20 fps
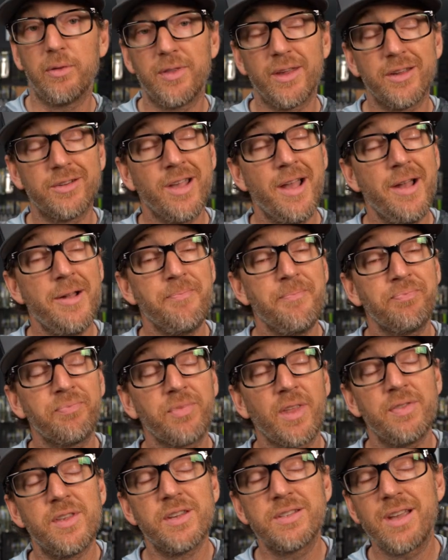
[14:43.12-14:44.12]
with this.
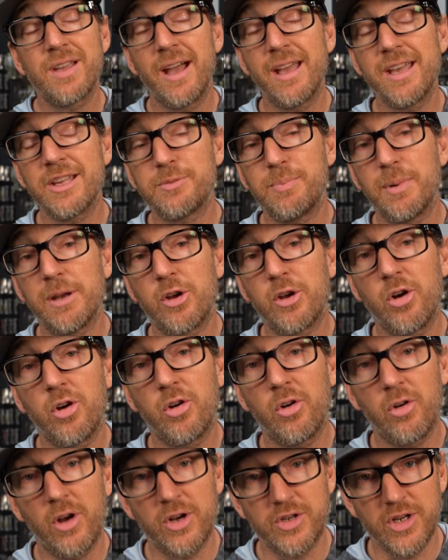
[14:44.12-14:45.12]
This guy has been
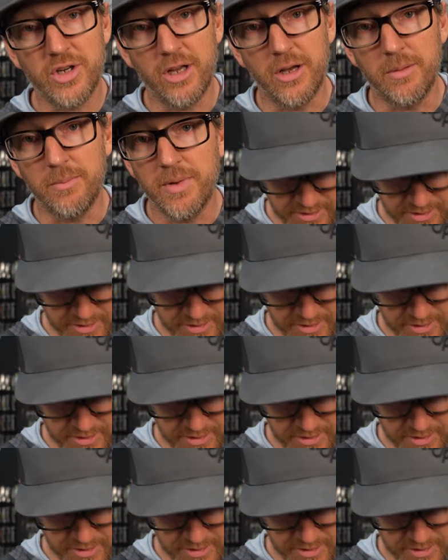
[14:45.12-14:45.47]
crushing them,